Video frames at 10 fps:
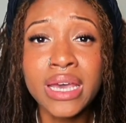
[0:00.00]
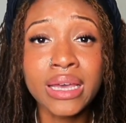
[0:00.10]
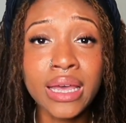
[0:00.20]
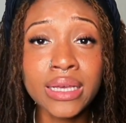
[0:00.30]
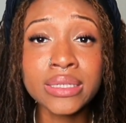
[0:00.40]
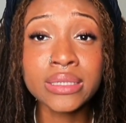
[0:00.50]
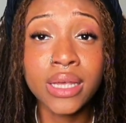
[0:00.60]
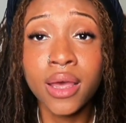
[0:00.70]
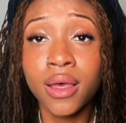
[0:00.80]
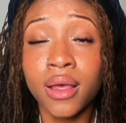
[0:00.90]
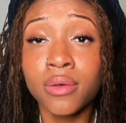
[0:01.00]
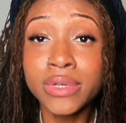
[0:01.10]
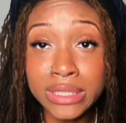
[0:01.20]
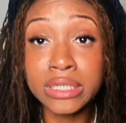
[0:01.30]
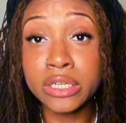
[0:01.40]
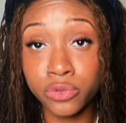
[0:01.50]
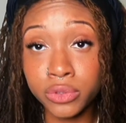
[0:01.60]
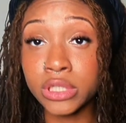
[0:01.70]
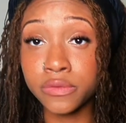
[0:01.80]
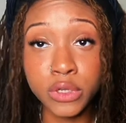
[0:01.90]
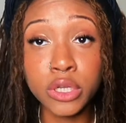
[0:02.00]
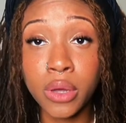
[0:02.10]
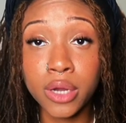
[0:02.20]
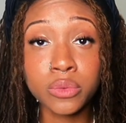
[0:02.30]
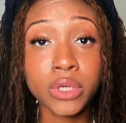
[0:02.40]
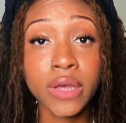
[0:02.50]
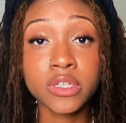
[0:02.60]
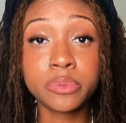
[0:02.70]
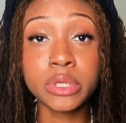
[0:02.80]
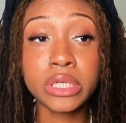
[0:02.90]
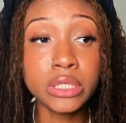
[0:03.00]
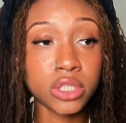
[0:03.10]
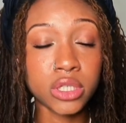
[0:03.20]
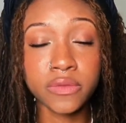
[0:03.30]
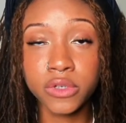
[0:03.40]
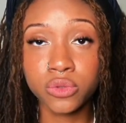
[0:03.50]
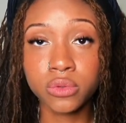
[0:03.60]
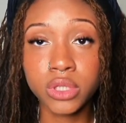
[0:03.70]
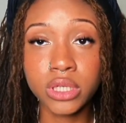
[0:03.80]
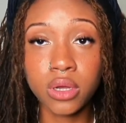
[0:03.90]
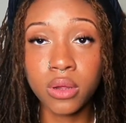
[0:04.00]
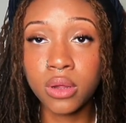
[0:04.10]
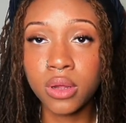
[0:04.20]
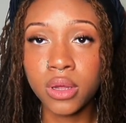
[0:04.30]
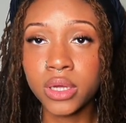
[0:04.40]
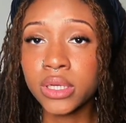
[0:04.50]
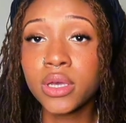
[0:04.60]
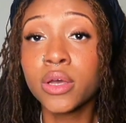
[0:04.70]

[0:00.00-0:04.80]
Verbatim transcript: Because we need to get through this video. I don't want to have to put each individual thing on.